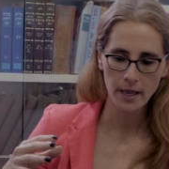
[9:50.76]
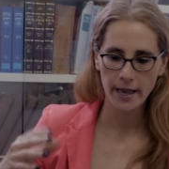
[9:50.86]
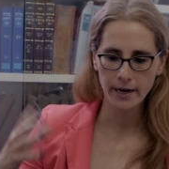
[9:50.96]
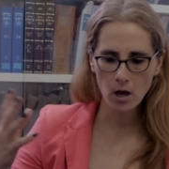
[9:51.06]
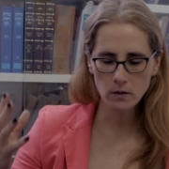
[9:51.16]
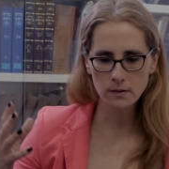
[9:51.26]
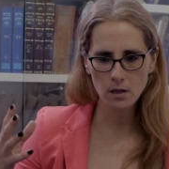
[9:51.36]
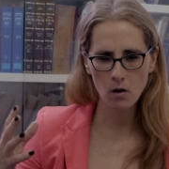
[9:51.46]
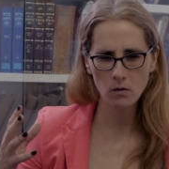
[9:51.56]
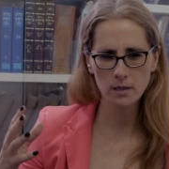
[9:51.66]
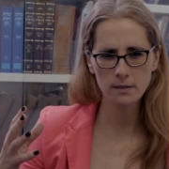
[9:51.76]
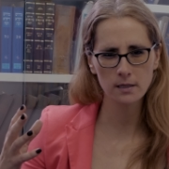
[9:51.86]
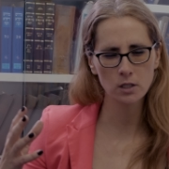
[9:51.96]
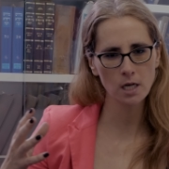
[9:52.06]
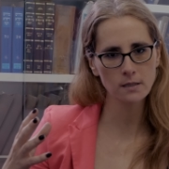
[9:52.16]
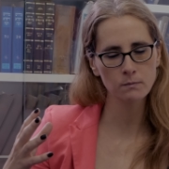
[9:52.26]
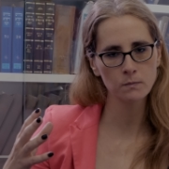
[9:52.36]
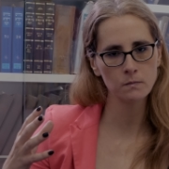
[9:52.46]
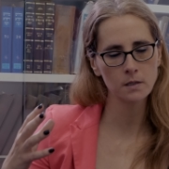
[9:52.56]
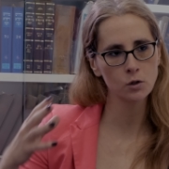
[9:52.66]
And also it suggests
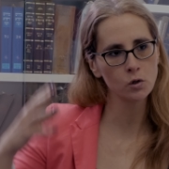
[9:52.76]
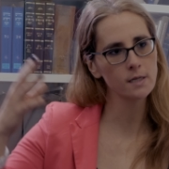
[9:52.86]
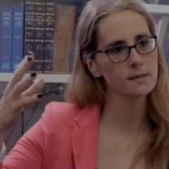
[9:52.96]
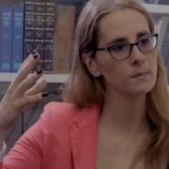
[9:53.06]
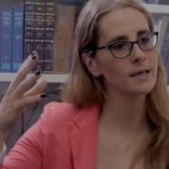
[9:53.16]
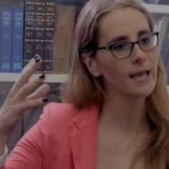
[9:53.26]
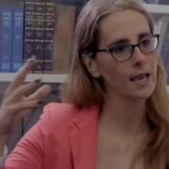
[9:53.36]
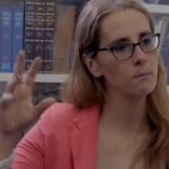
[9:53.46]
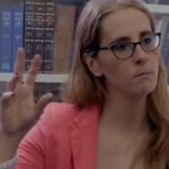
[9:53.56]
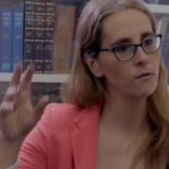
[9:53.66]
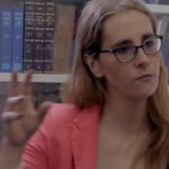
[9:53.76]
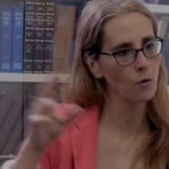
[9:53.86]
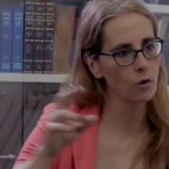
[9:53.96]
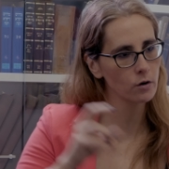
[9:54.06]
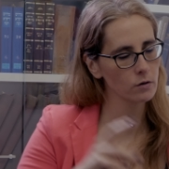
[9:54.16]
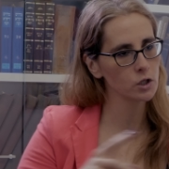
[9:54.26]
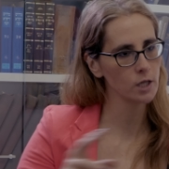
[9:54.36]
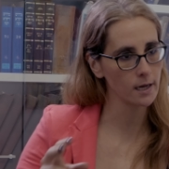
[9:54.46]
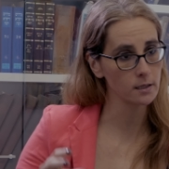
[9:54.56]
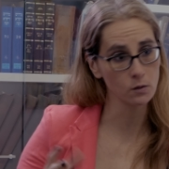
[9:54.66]
that Judaism came before
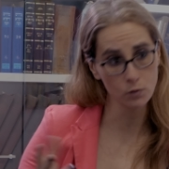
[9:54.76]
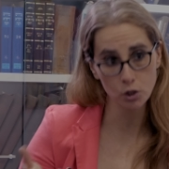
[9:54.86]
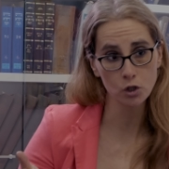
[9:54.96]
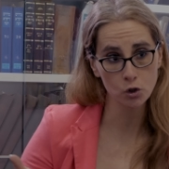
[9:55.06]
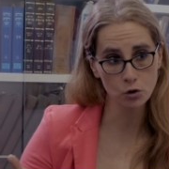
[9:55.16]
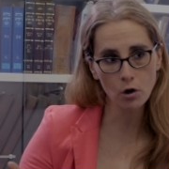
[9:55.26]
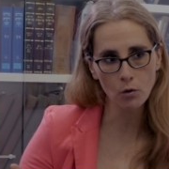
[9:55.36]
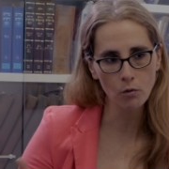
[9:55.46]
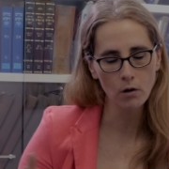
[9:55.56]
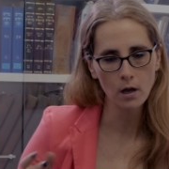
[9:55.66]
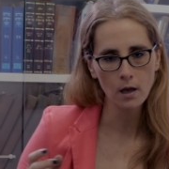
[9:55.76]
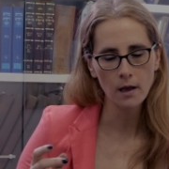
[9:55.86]
Christianity, which is true,